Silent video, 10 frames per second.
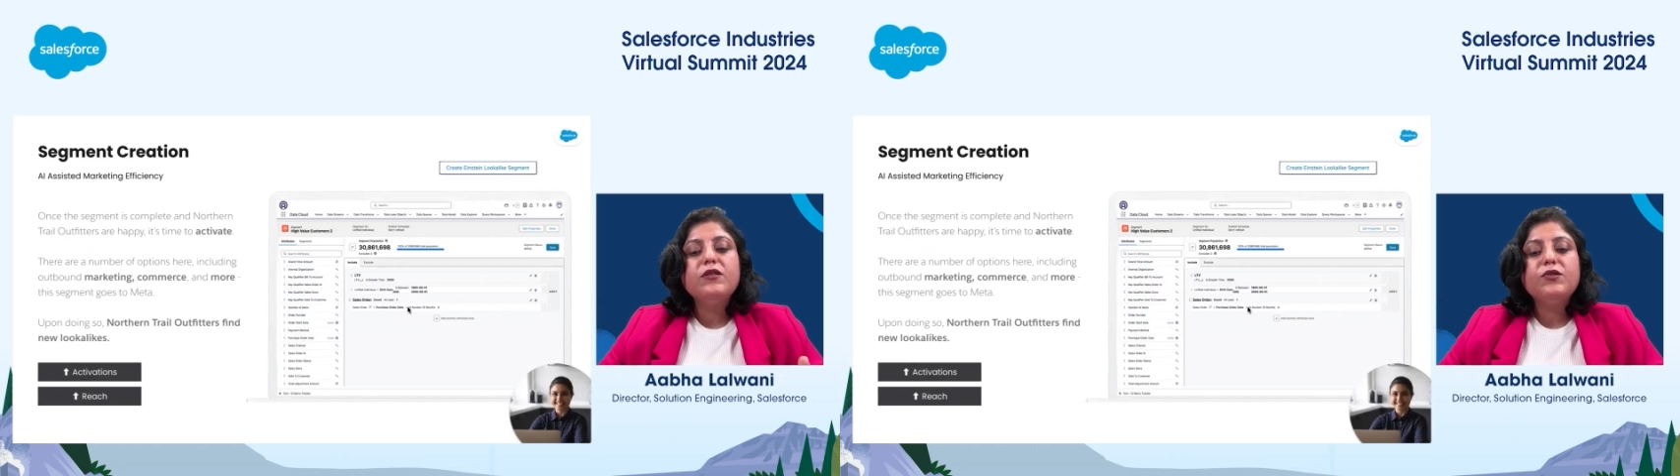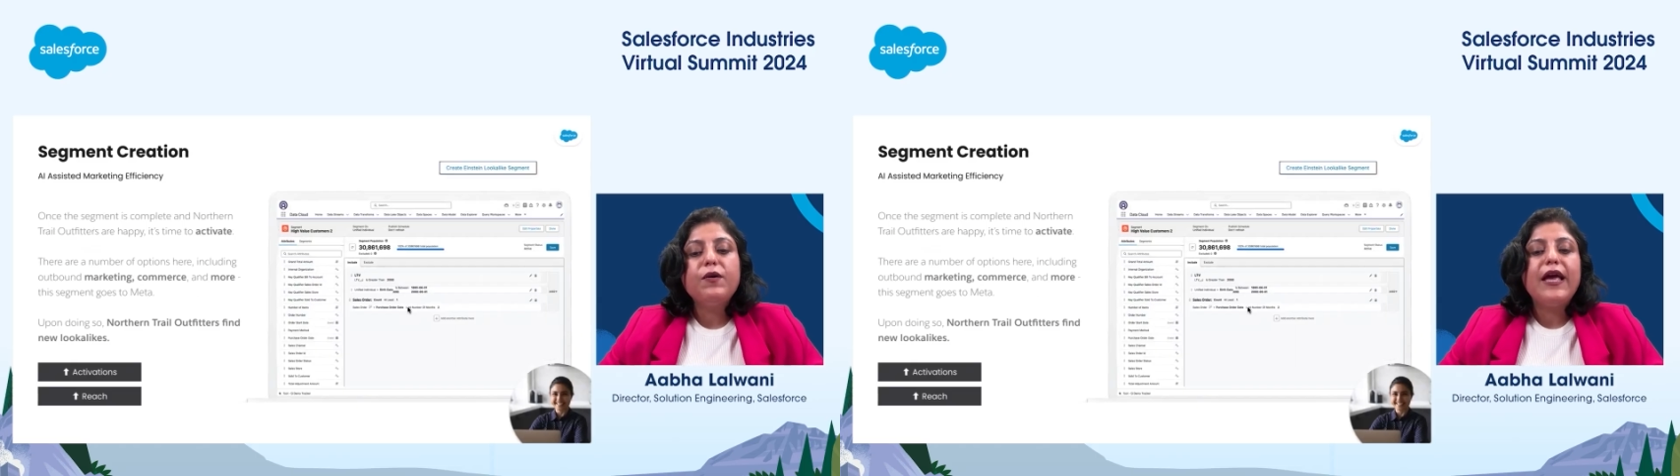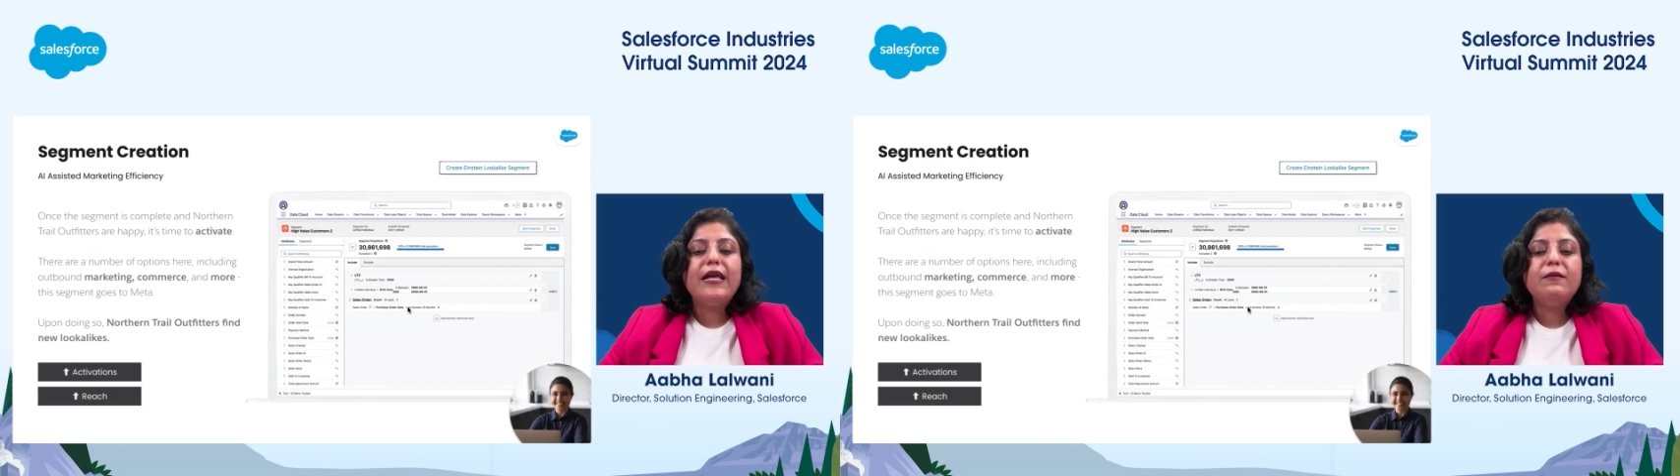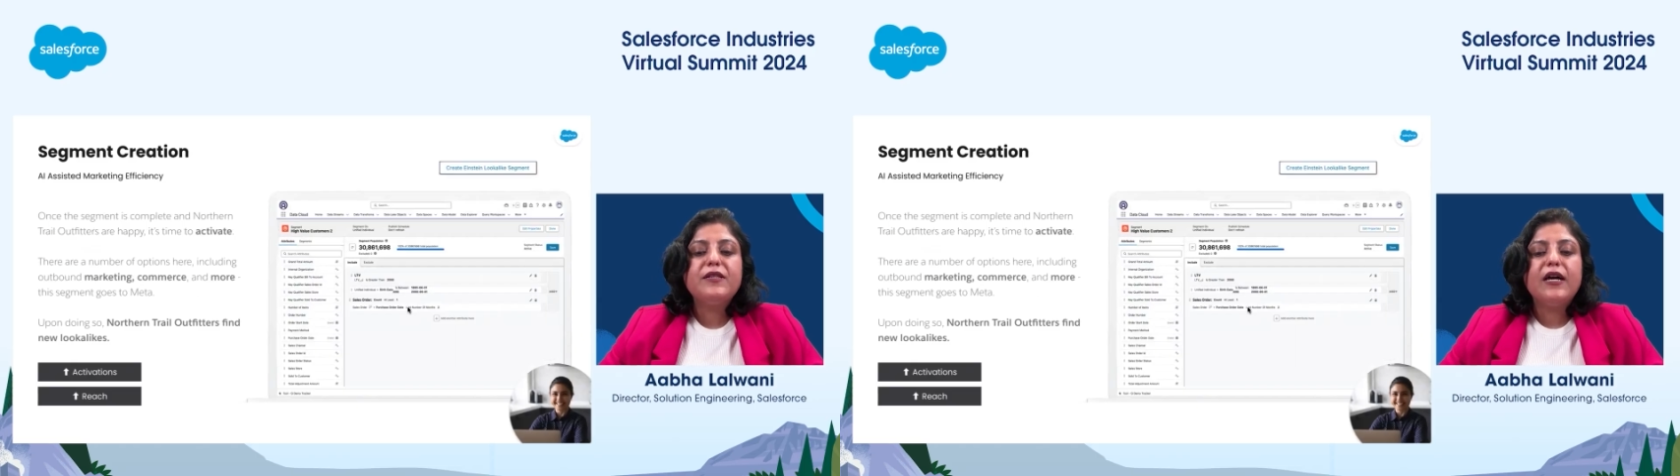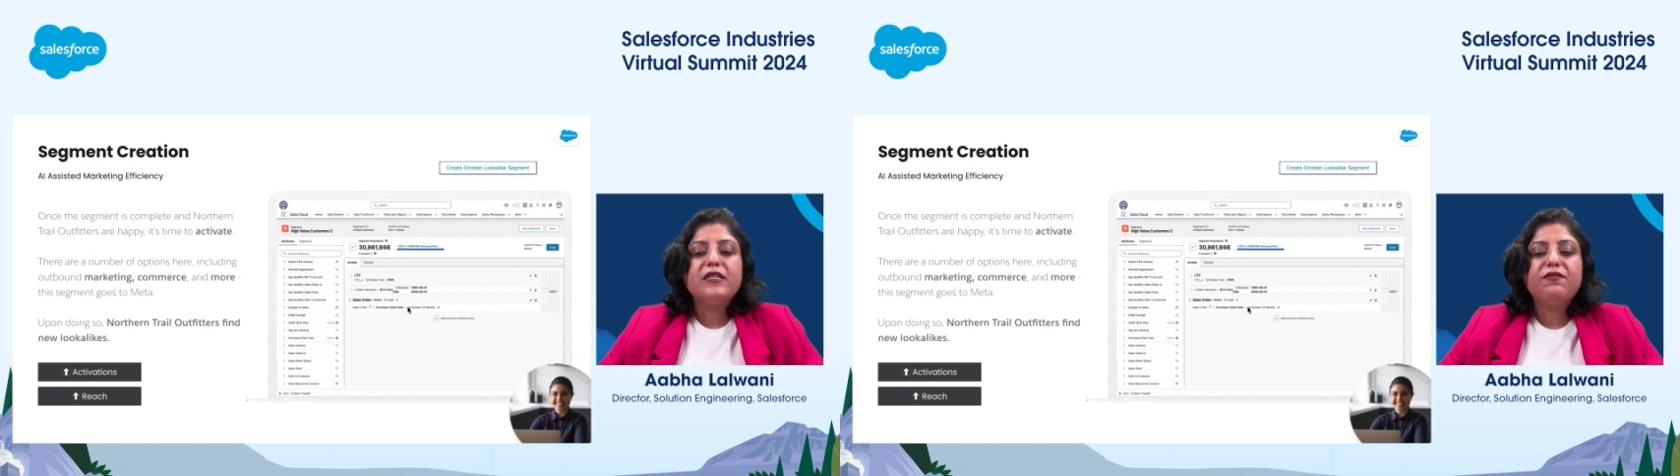also
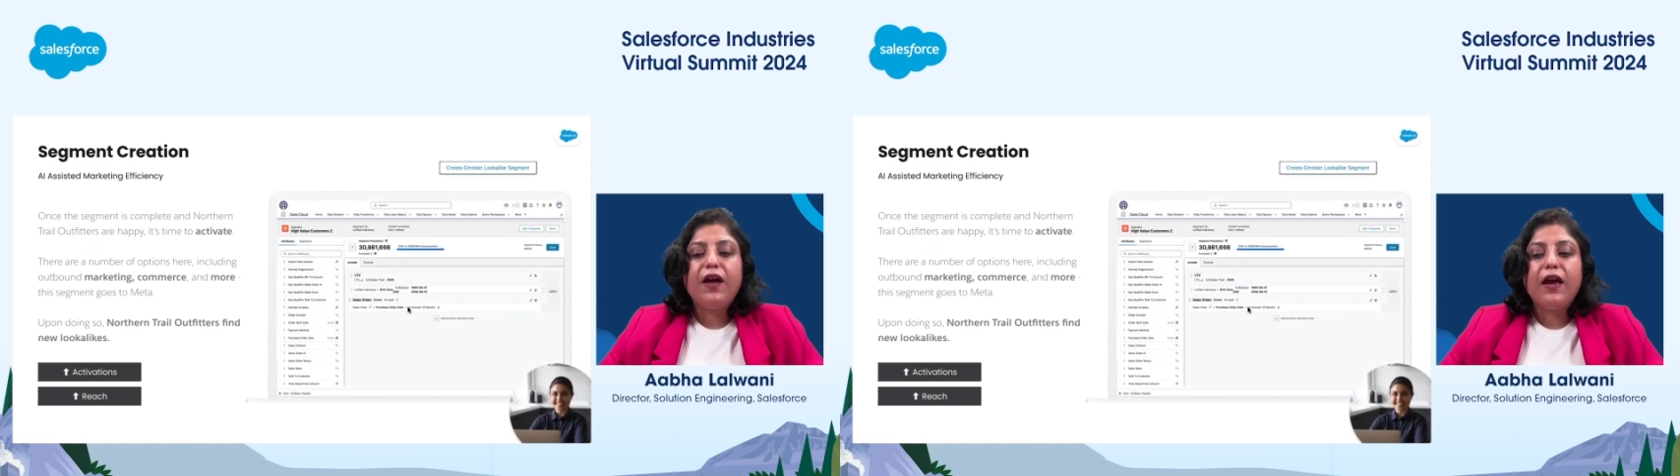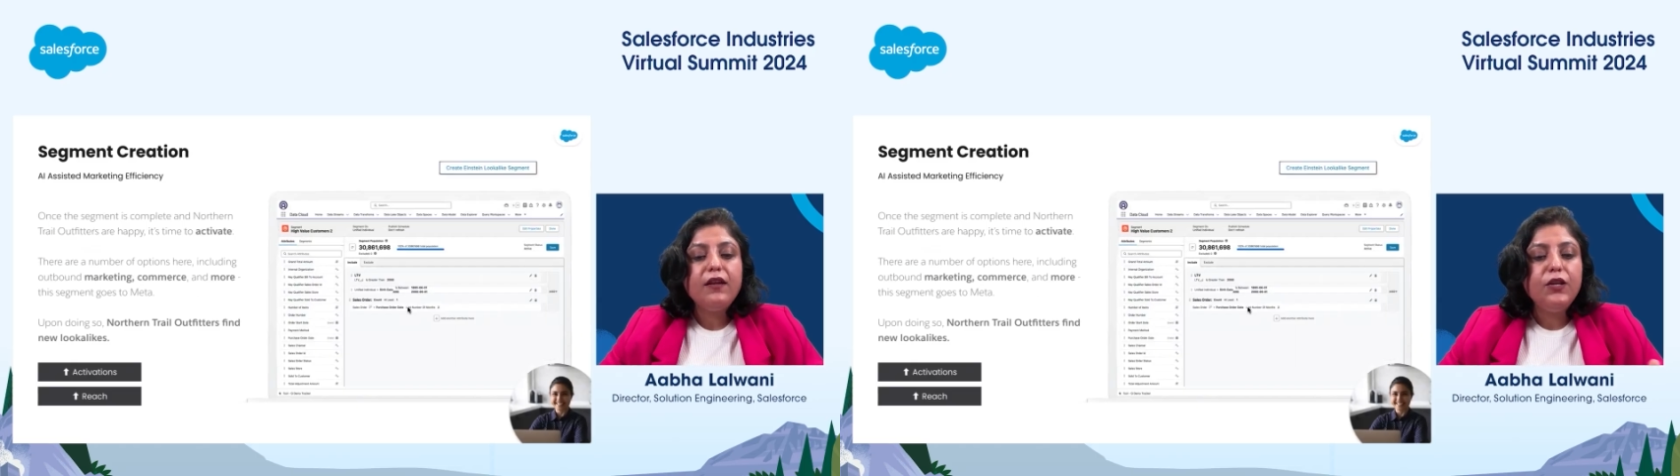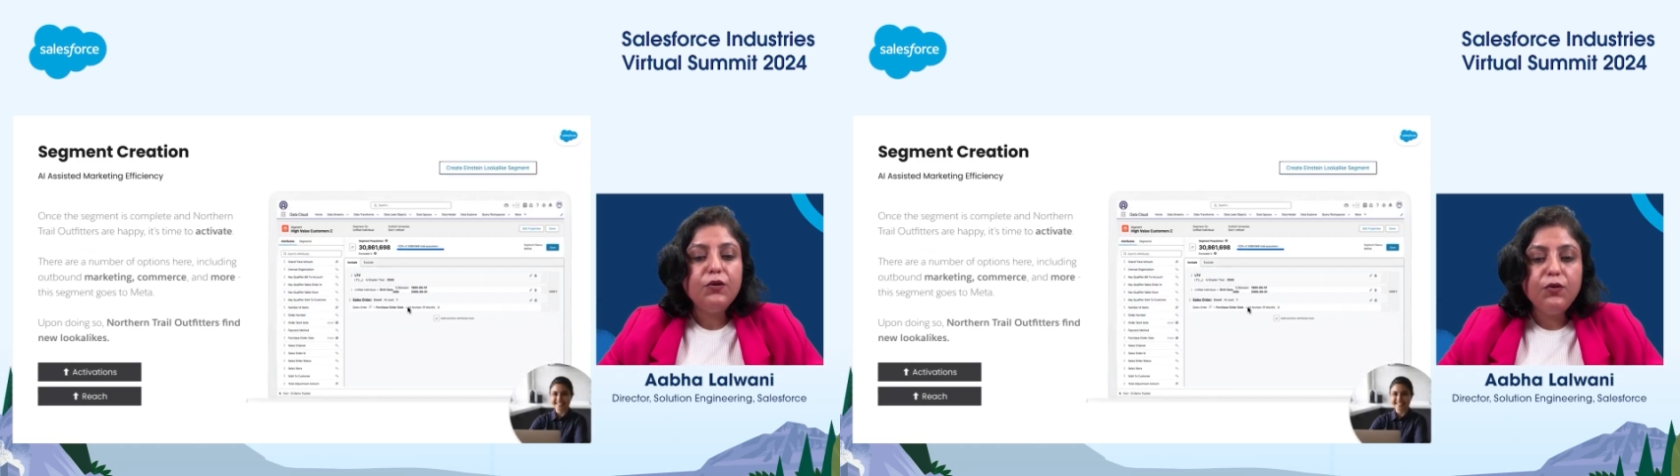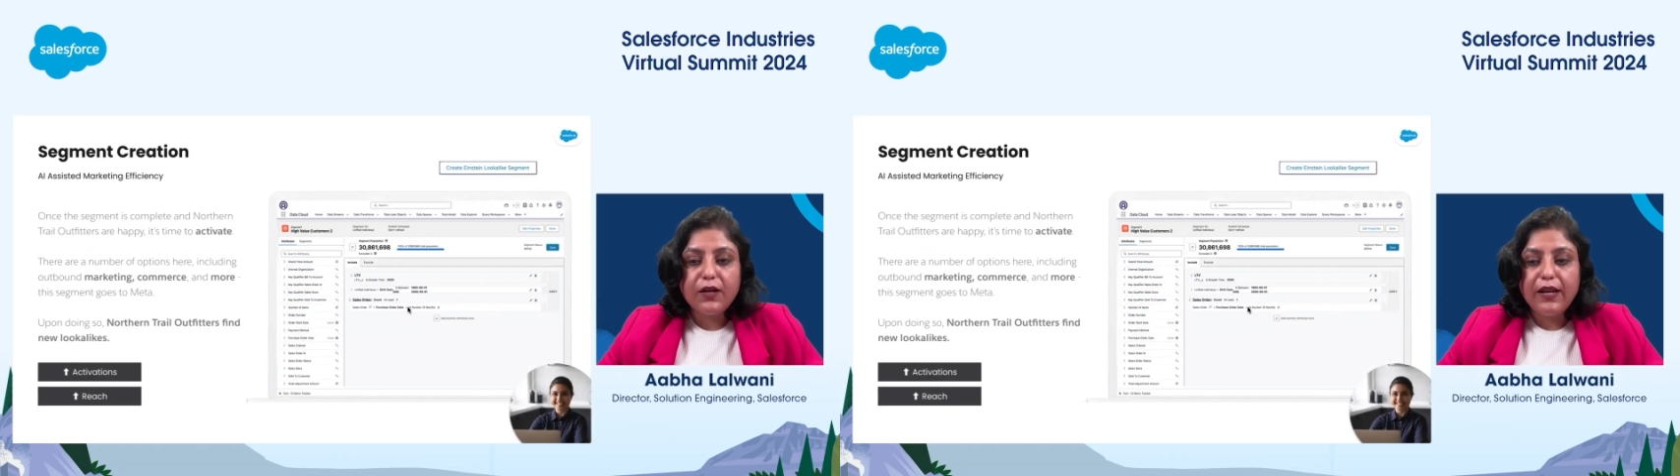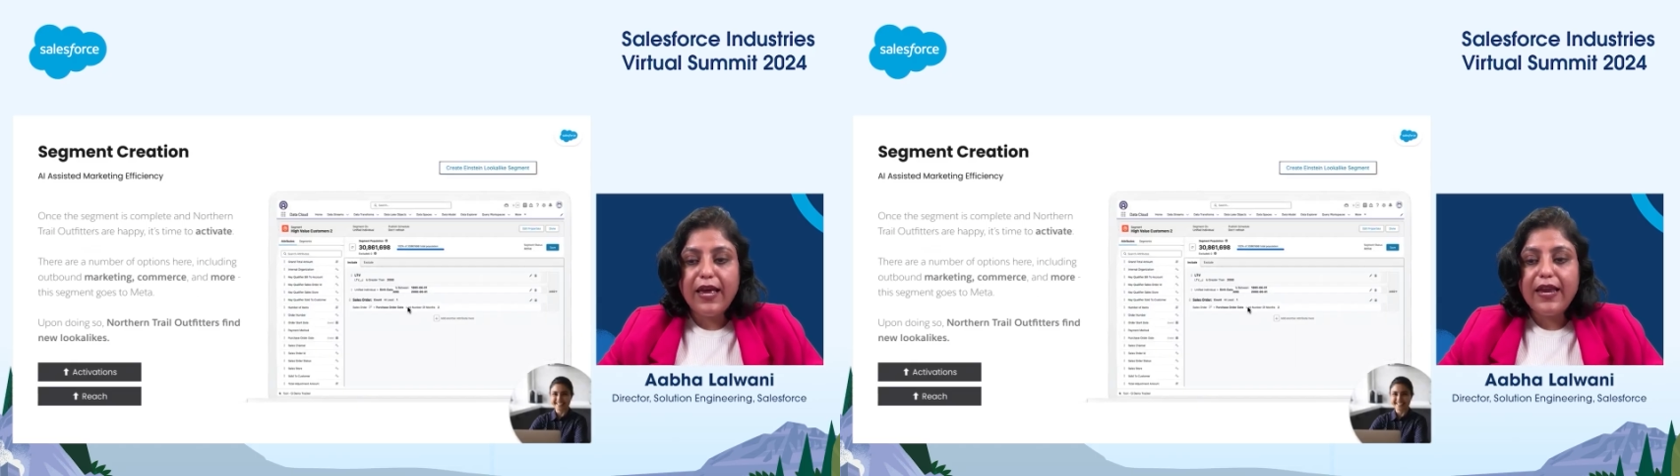helps us find new
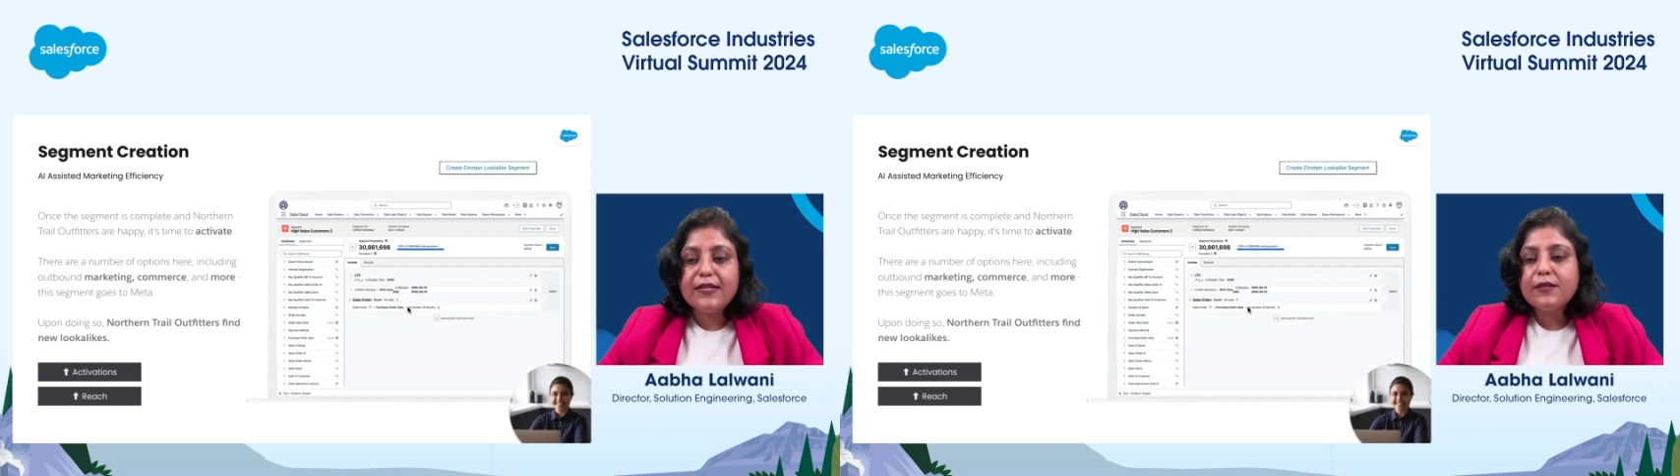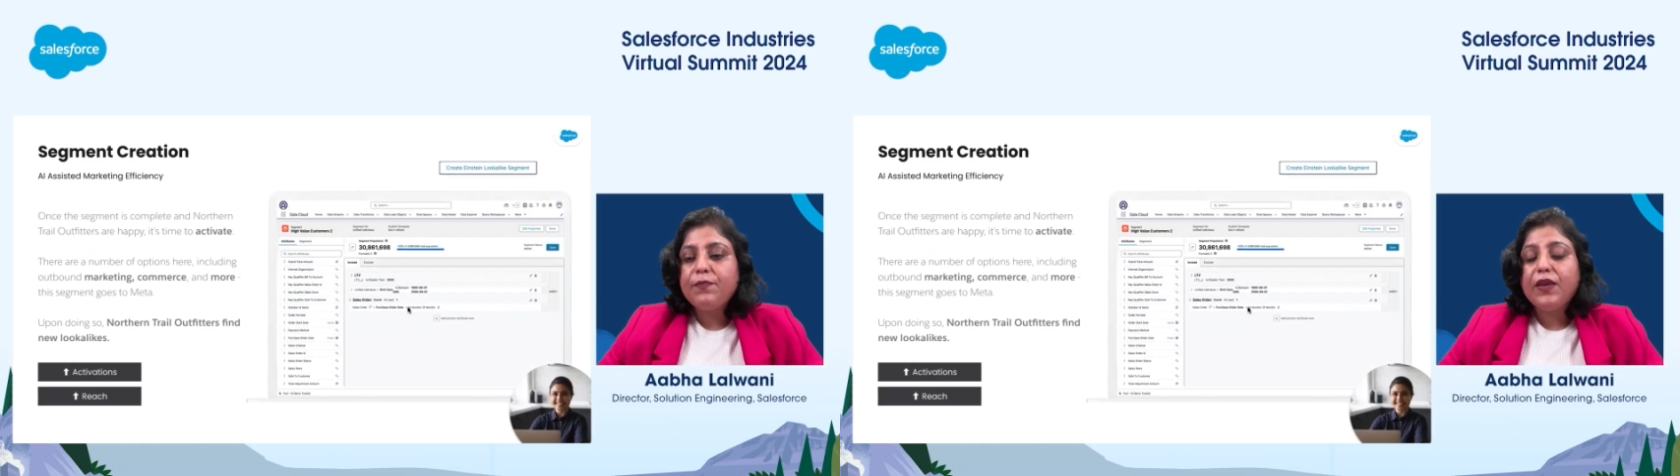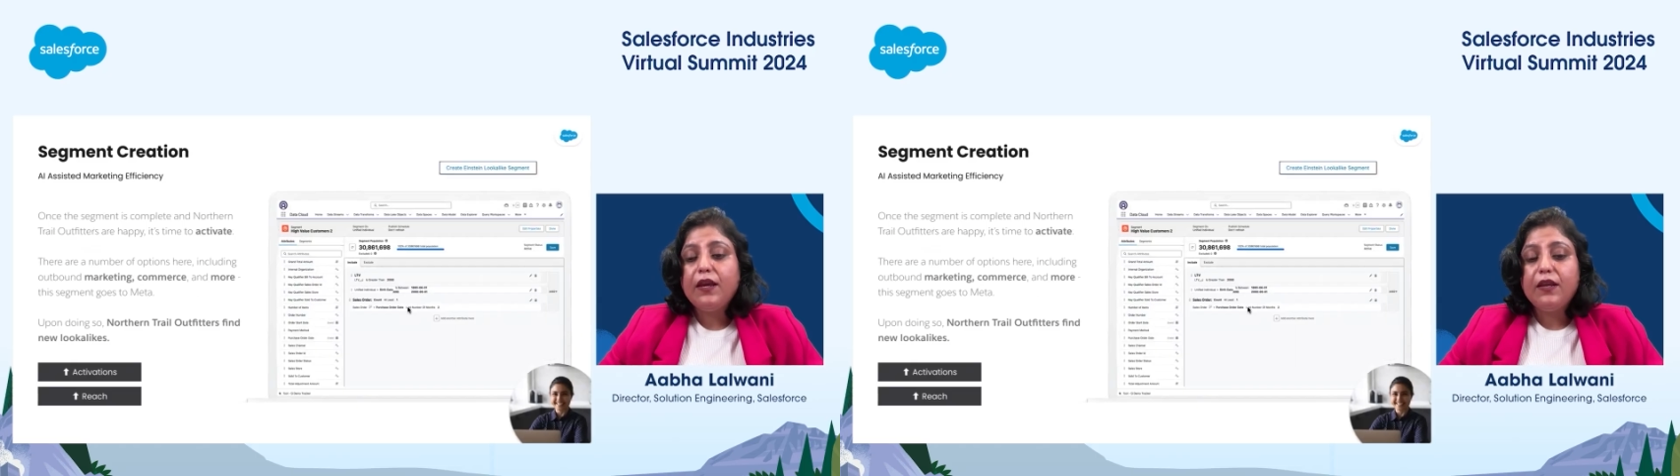lookalikes,